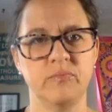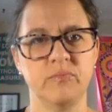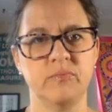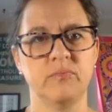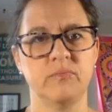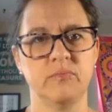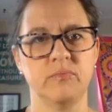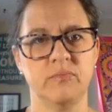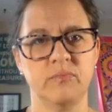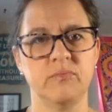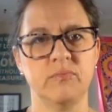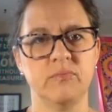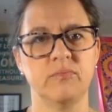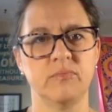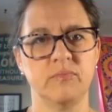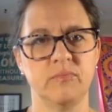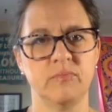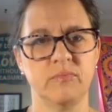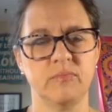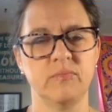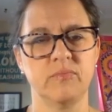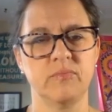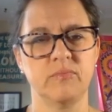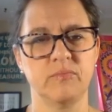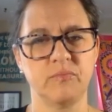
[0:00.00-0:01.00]

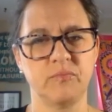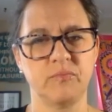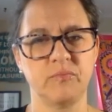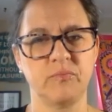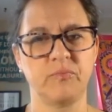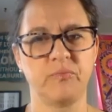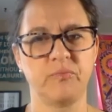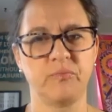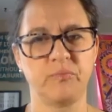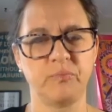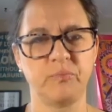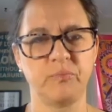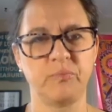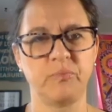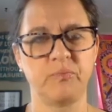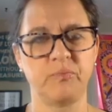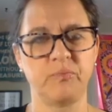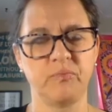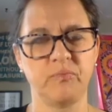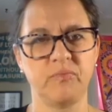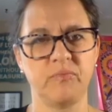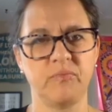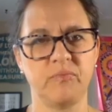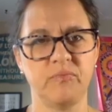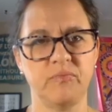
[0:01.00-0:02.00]

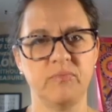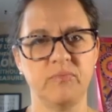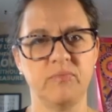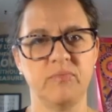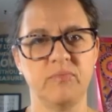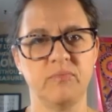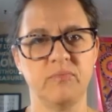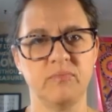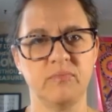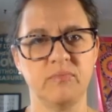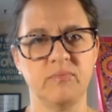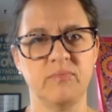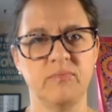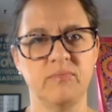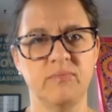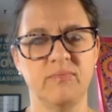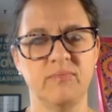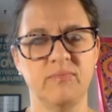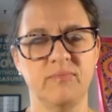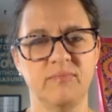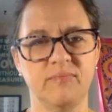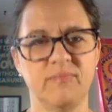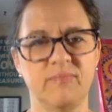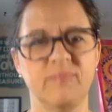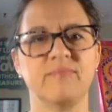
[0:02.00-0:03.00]

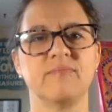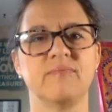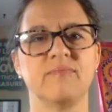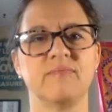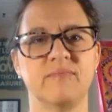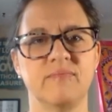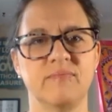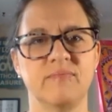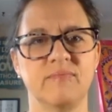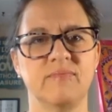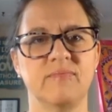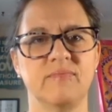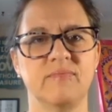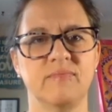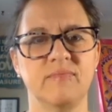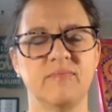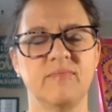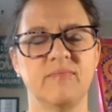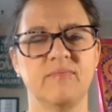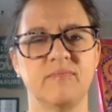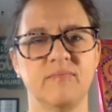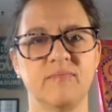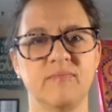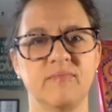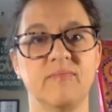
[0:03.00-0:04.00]

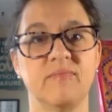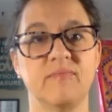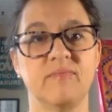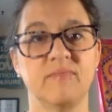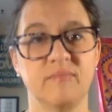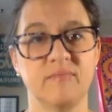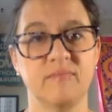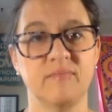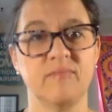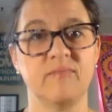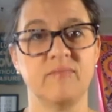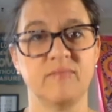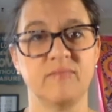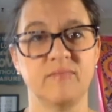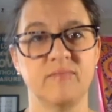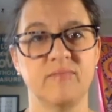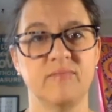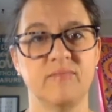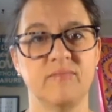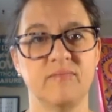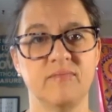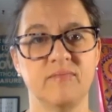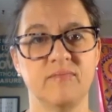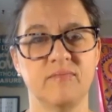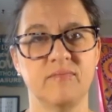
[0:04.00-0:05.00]

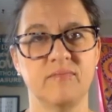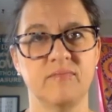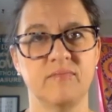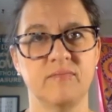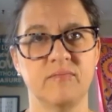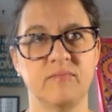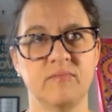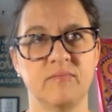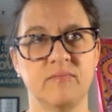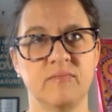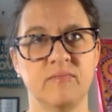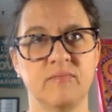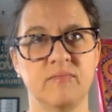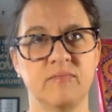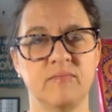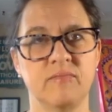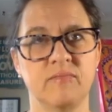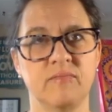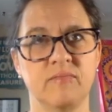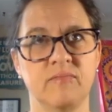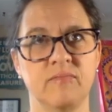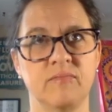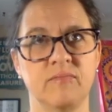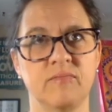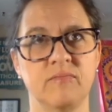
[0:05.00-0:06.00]

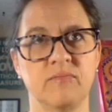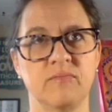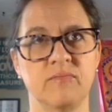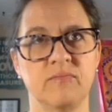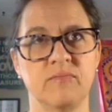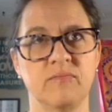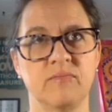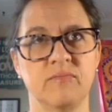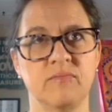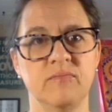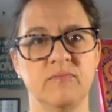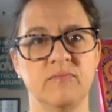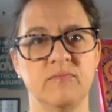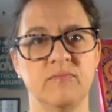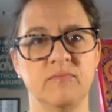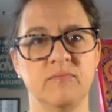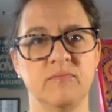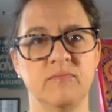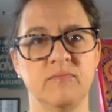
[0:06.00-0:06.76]
No words are spoken by the person on screen.